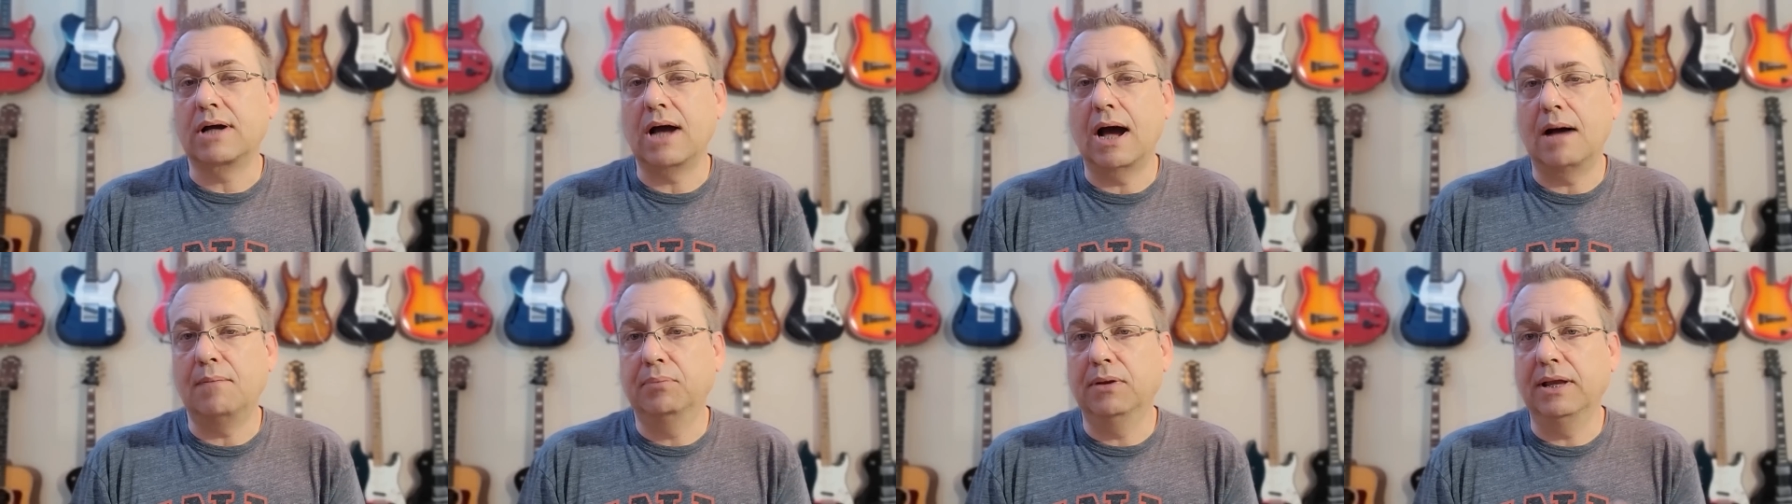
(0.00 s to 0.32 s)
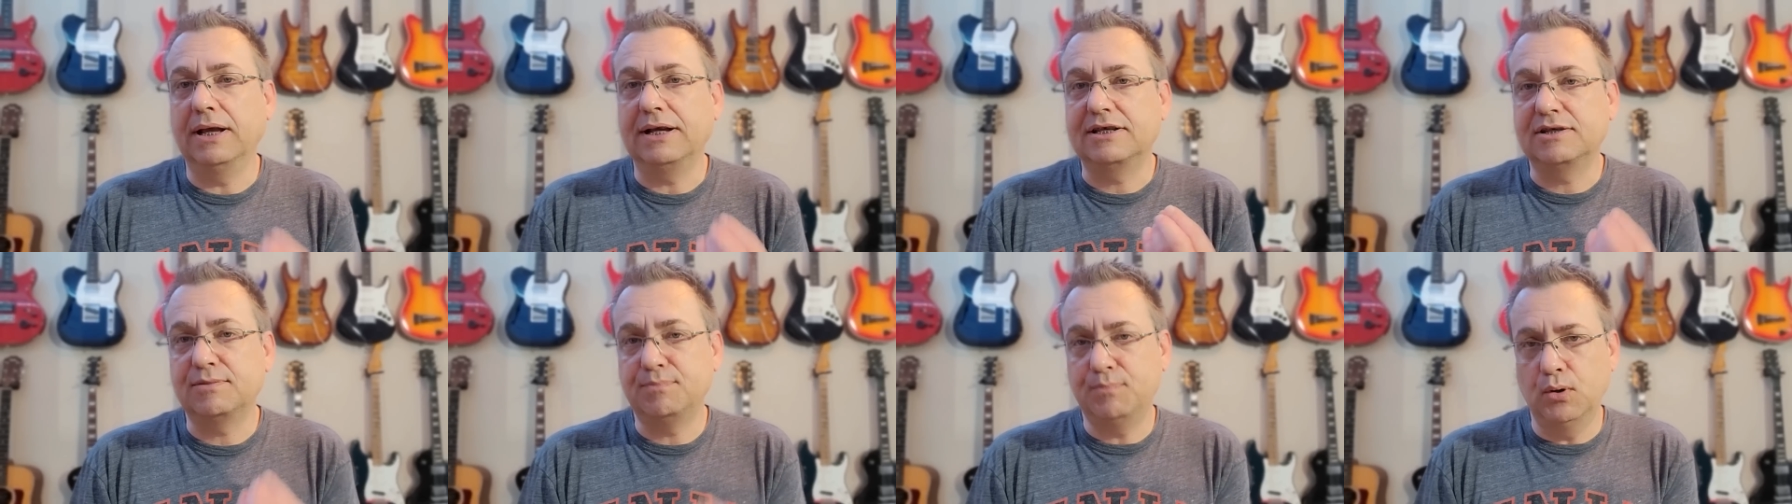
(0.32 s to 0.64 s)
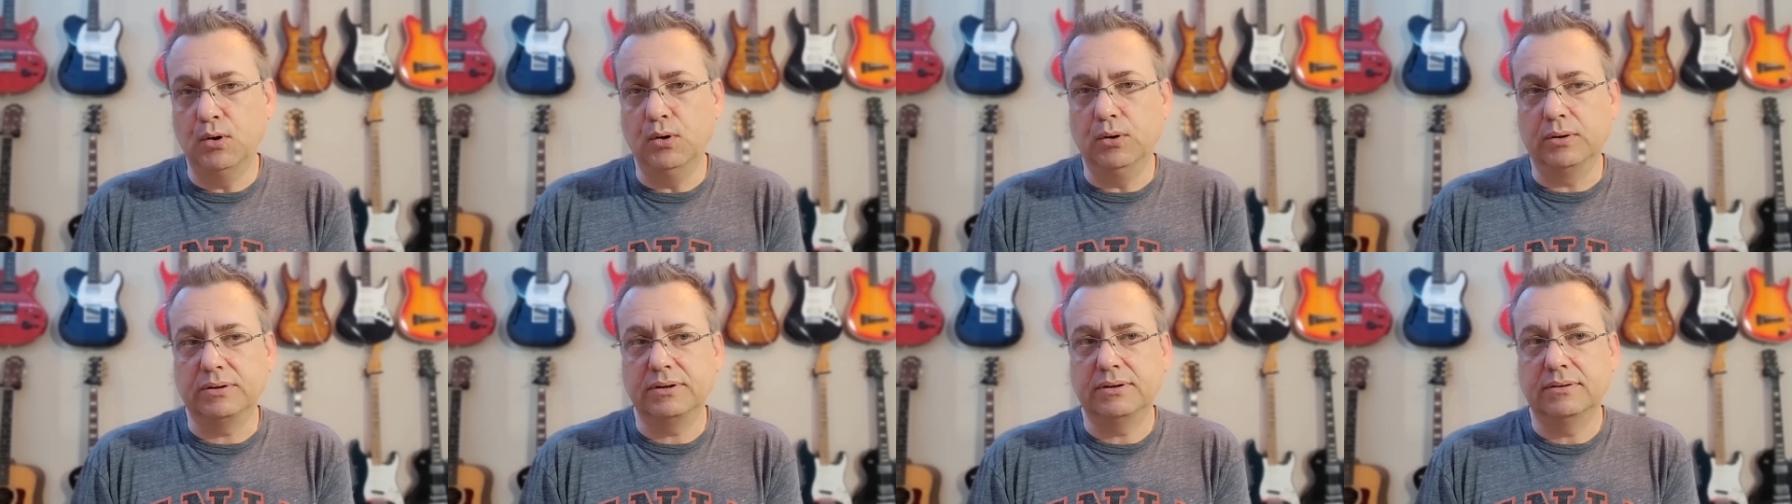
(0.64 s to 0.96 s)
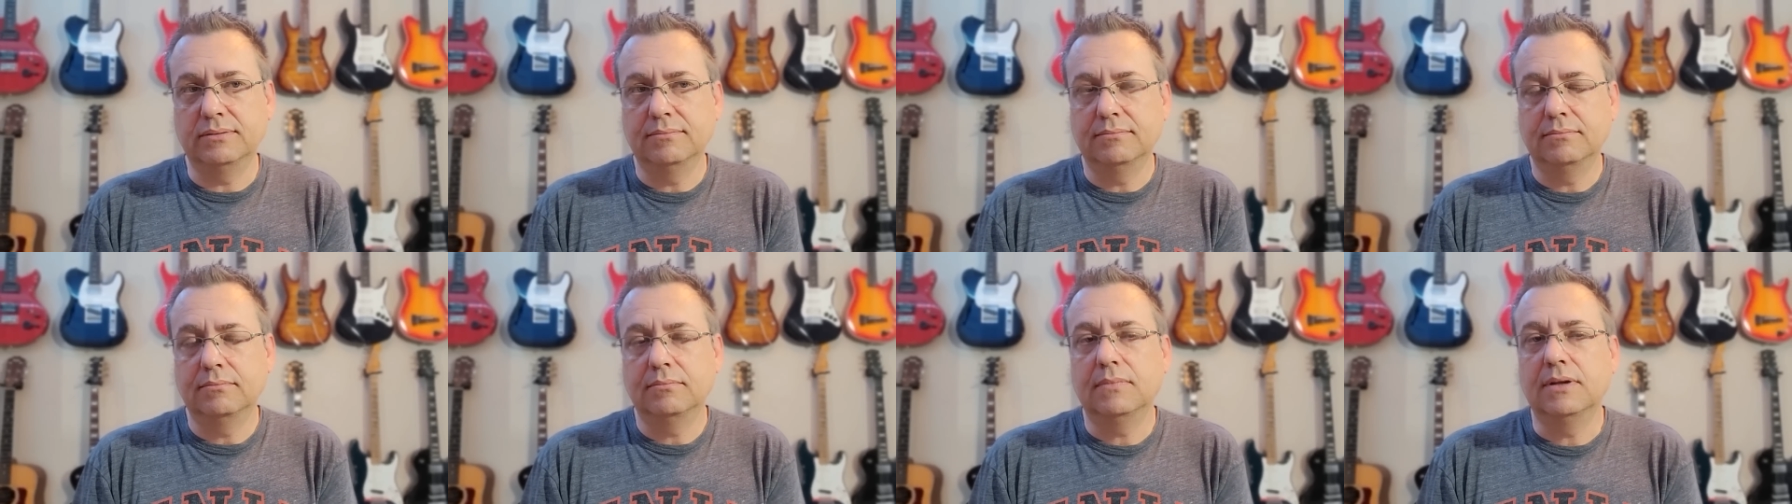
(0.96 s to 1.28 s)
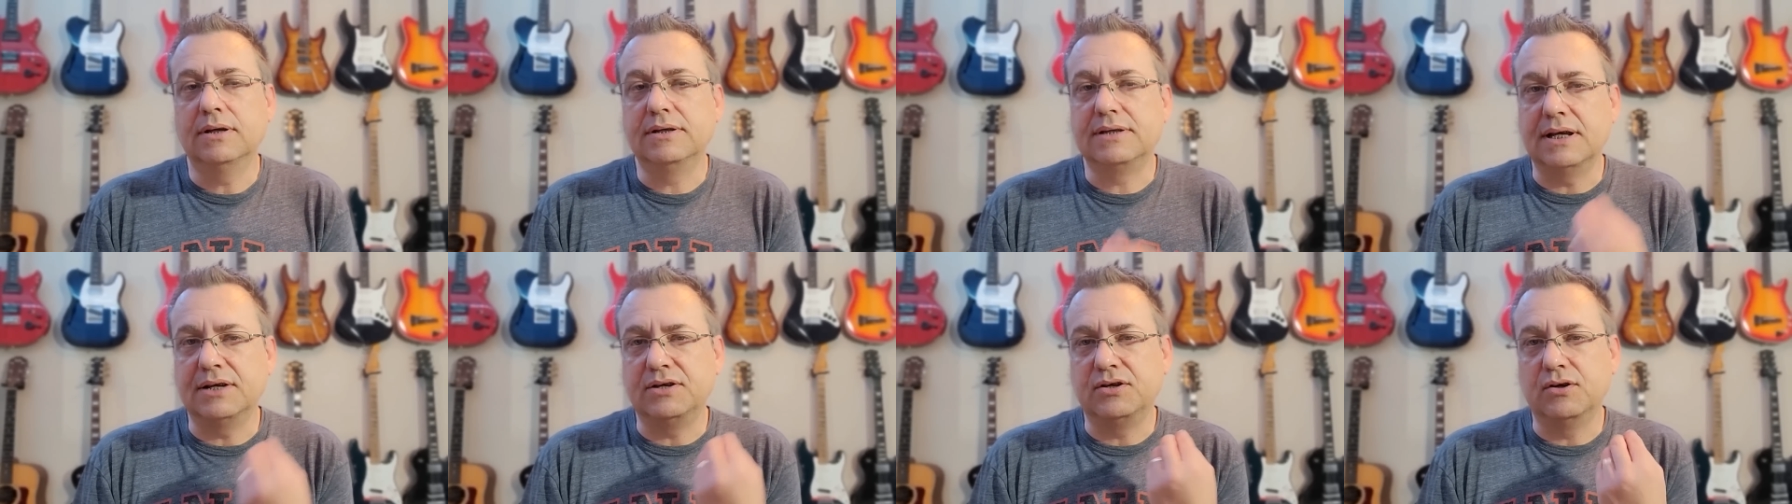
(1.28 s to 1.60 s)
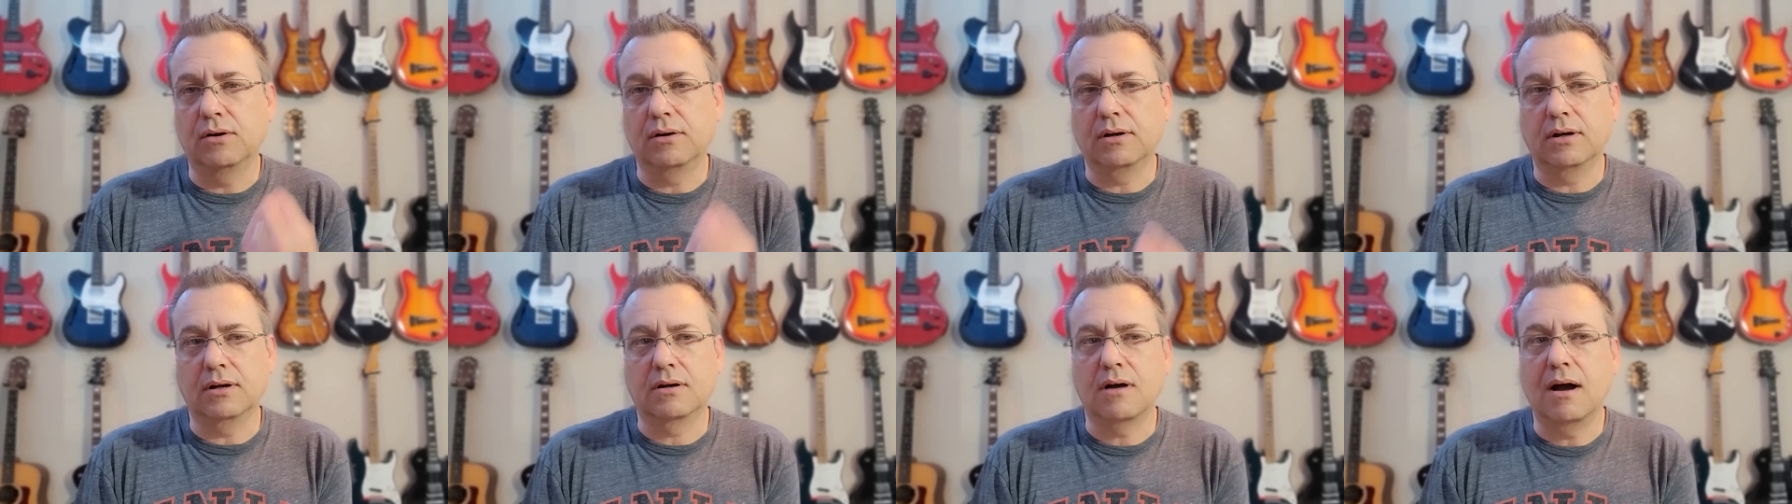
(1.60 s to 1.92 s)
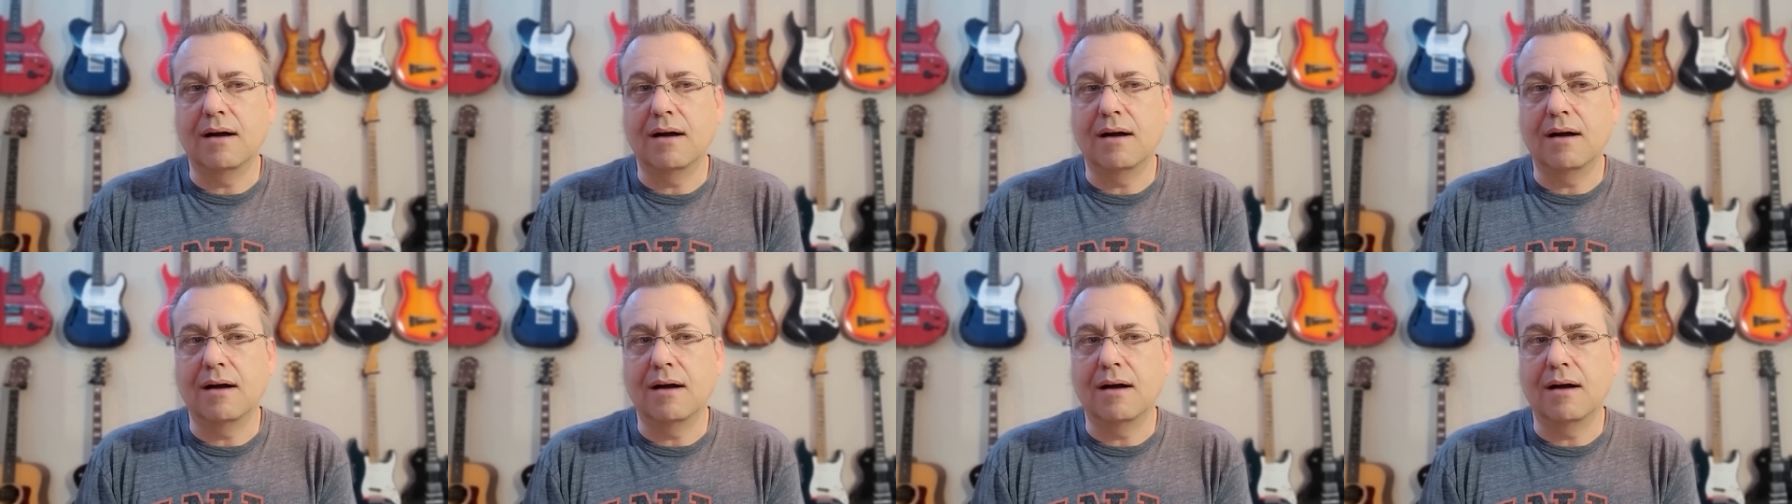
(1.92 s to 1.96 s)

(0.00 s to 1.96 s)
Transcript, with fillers: got Blake spooked is that during a